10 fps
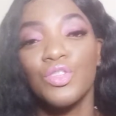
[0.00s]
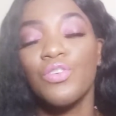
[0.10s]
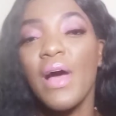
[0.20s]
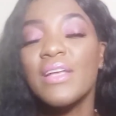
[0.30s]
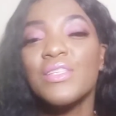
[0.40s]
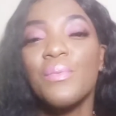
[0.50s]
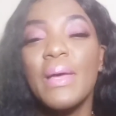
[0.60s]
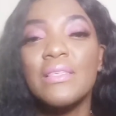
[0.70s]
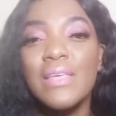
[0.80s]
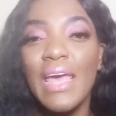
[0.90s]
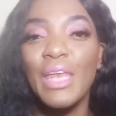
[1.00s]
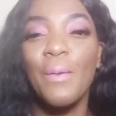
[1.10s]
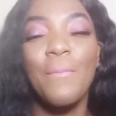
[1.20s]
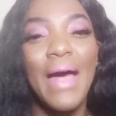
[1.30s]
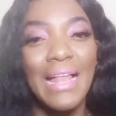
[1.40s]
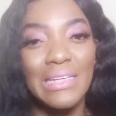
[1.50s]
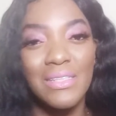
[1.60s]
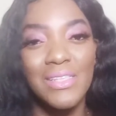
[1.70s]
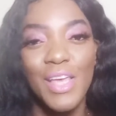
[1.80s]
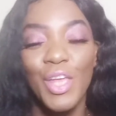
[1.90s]
try to maintain a
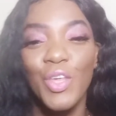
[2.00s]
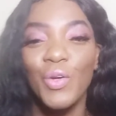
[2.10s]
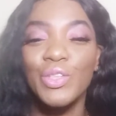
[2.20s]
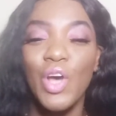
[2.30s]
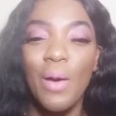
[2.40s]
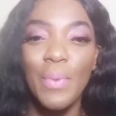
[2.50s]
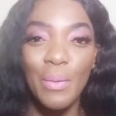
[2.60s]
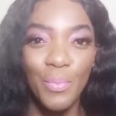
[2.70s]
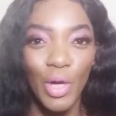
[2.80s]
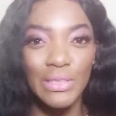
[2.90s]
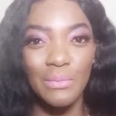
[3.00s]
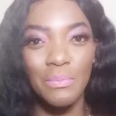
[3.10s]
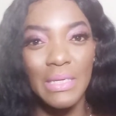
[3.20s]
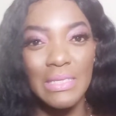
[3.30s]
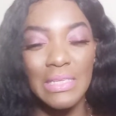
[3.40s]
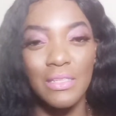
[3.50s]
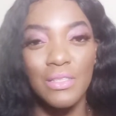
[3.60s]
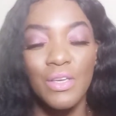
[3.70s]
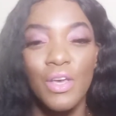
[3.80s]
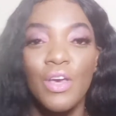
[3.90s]
balance in your top and bottom
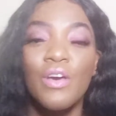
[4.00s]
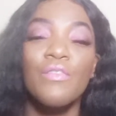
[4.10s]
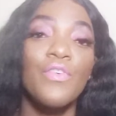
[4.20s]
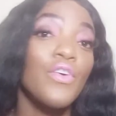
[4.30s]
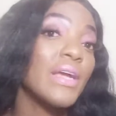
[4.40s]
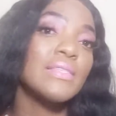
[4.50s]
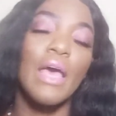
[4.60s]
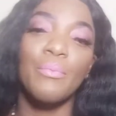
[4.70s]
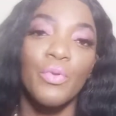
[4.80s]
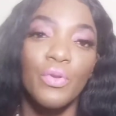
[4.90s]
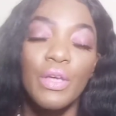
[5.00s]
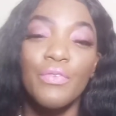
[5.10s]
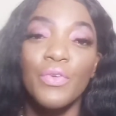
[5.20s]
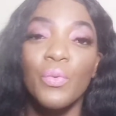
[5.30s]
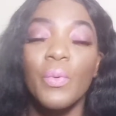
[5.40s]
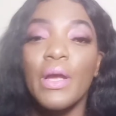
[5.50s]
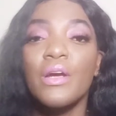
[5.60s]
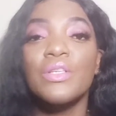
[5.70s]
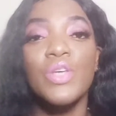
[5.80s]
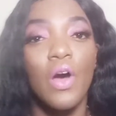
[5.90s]
pieces. For example, if you wear
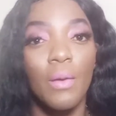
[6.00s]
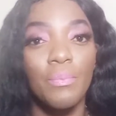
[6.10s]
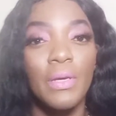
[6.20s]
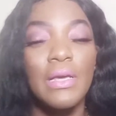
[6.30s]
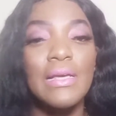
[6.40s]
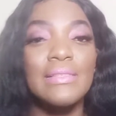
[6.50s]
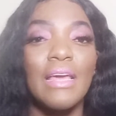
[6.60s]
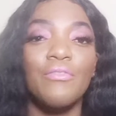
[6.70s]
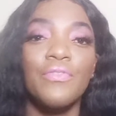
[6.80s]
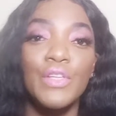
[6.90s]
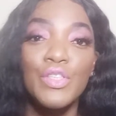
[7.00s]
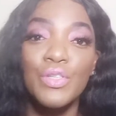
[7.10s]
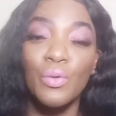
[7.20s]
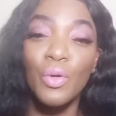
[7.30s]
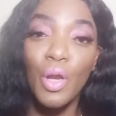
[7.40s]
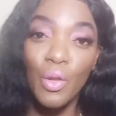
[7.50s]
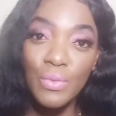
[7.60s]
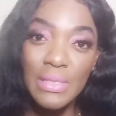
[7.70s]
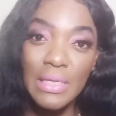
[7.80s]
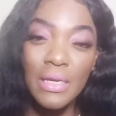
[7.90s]
a top that fits you
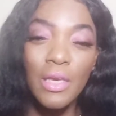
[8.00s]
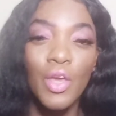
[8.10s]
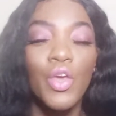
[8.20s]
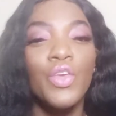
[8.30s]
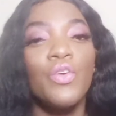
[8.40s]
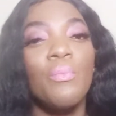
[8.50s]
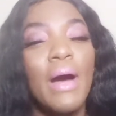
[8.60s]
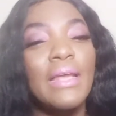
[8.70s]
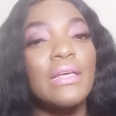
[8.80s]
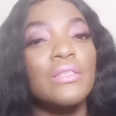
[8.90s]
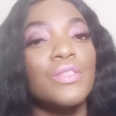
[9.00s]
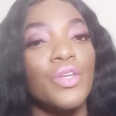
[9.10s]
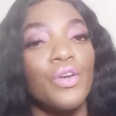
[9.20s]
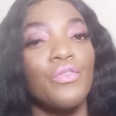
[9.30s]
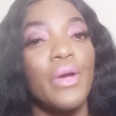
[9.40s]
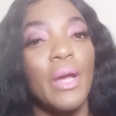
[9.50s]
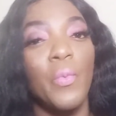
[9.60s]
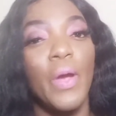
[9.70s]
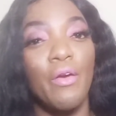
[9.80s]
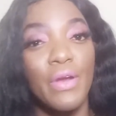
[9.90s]
closely, you might consider
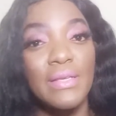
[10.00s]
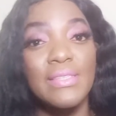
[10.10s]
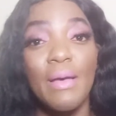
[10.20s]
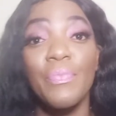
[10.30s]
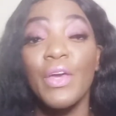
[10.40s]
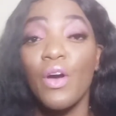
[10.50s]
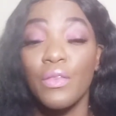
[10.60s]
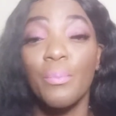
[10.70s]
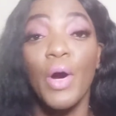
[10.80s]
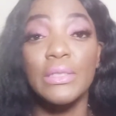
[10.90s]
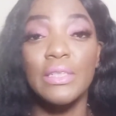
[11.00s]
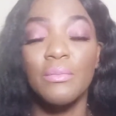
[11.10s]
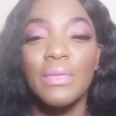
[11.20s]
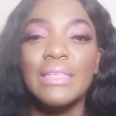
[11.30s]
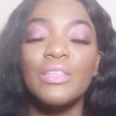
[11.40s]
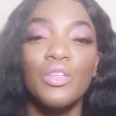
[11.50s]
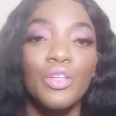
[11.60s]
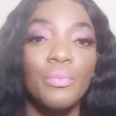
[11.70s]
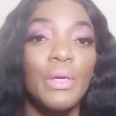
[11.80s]
wearing something on the bottom that's a little bit